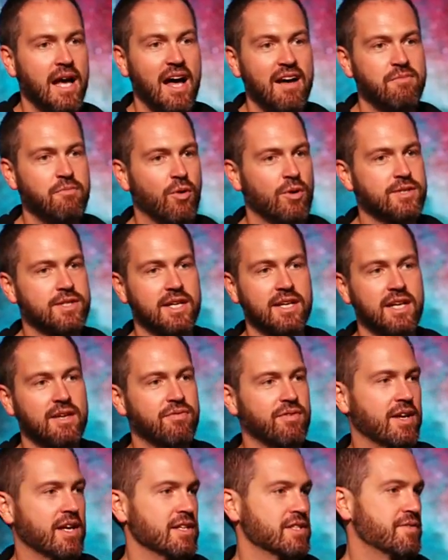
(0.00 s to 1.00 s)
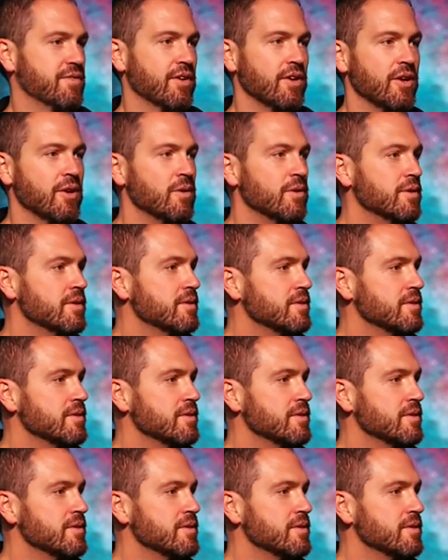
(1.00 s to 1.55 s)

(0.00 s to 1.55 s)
I have more significance for you.